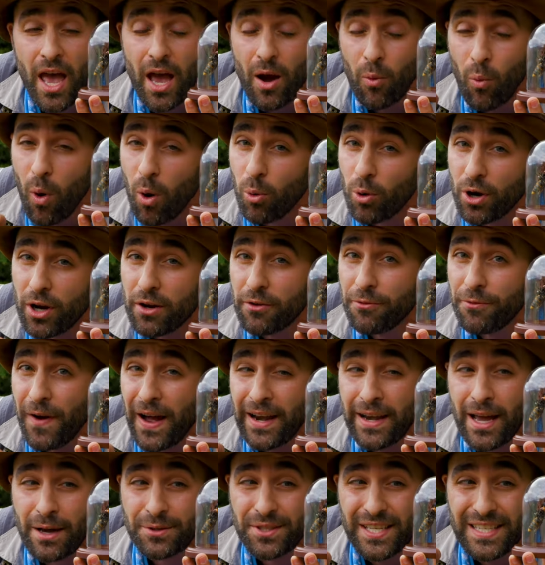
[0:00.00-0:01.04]
And what we're gonna
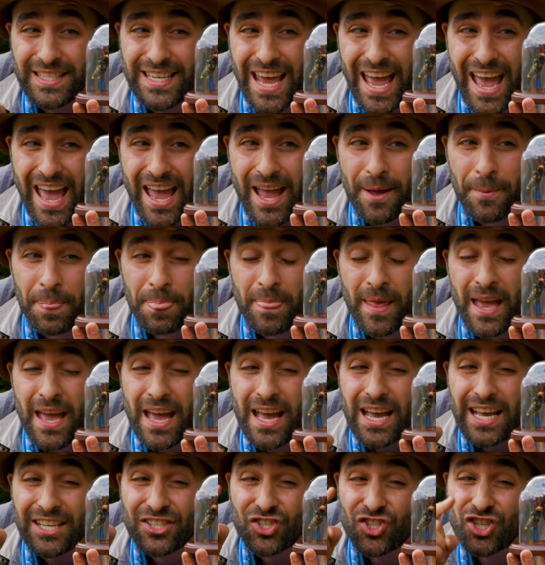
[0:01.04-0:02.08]
find out today
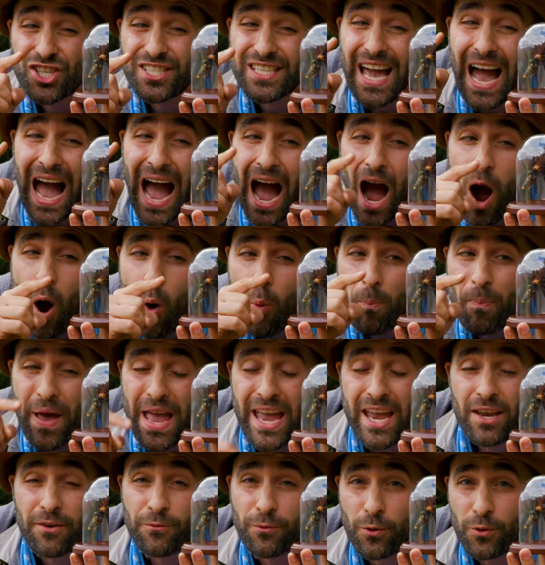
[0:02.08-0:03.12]
is just how
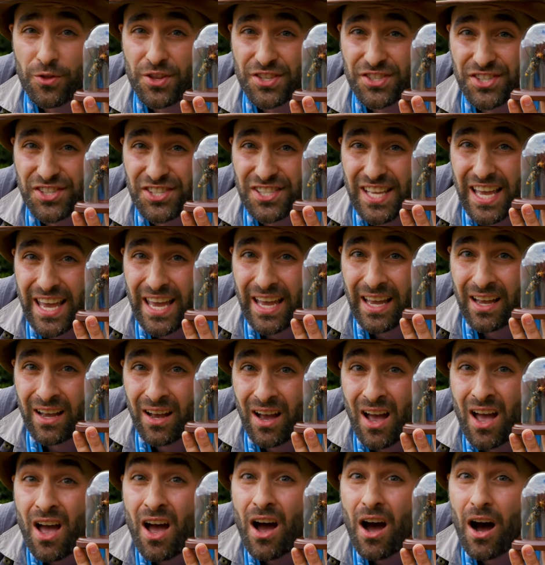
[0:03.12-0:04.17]
painful the sting
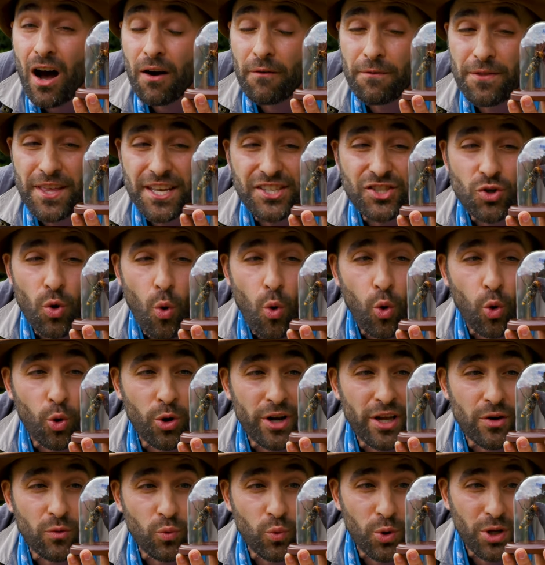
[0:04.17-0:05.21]
of this
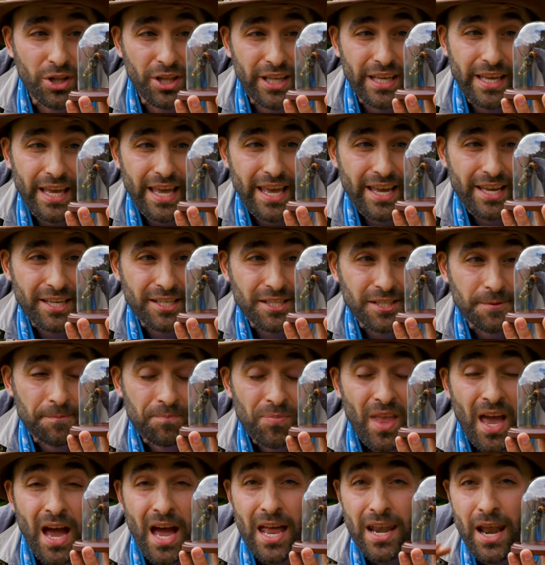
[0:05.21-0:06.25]
hornet really is.
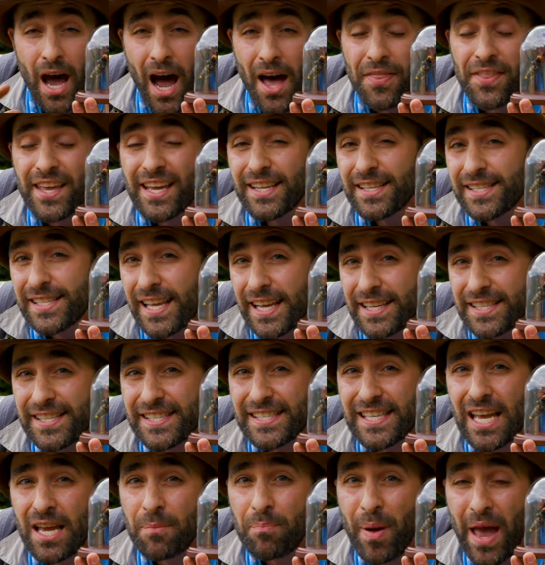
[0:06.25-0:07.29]
Now on the insect
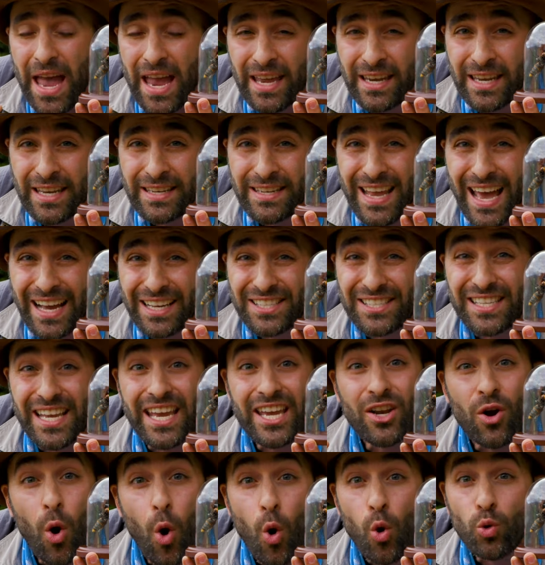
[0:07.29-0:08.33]
sting pain index,
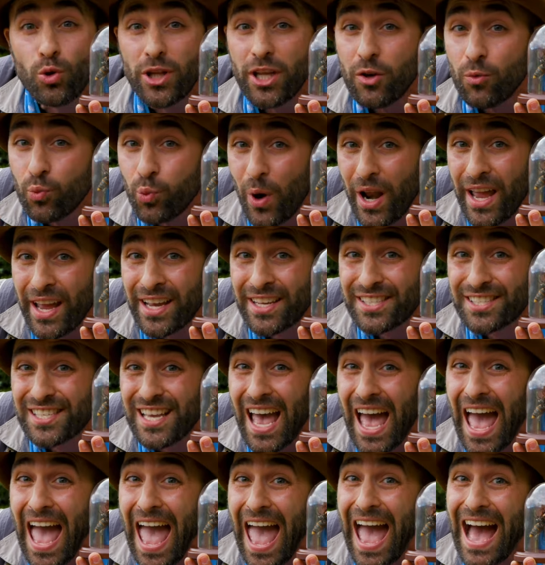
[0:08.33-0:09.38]
it only ranks
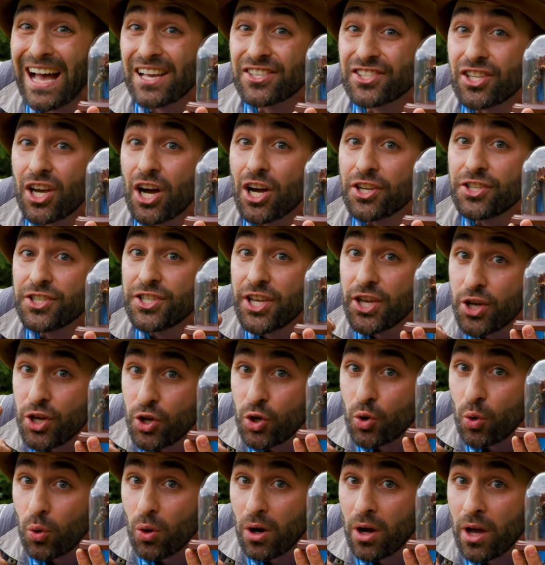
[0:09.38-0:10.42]
as a
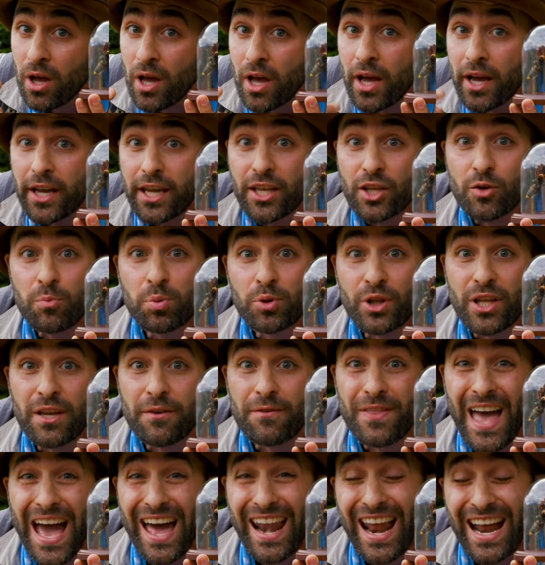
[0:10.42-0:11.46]
two. Can you
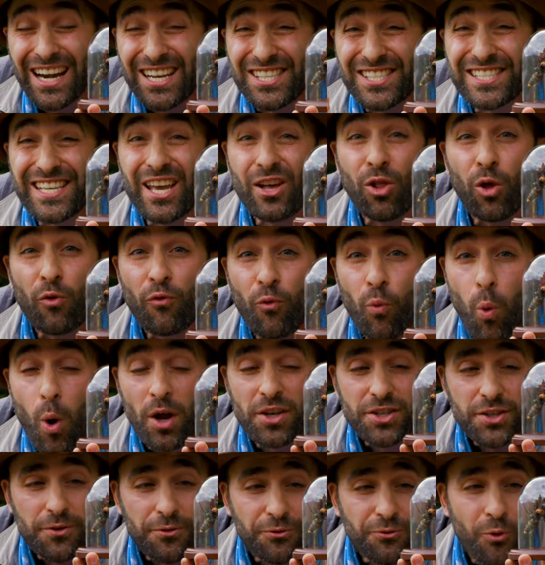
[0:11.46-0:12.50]
believe that? On a scale of
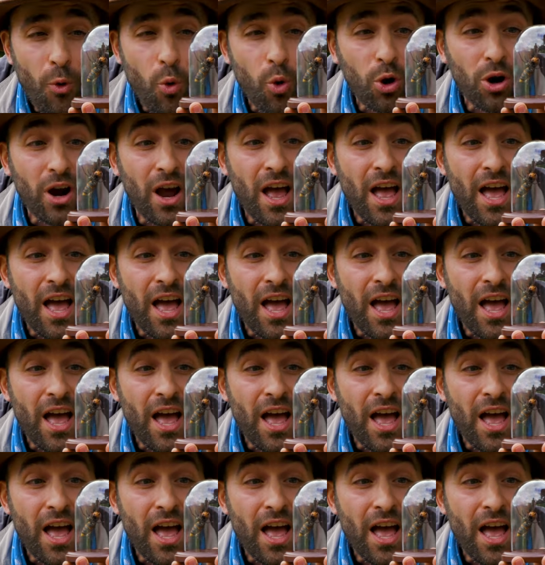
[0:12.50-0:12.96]
one to four,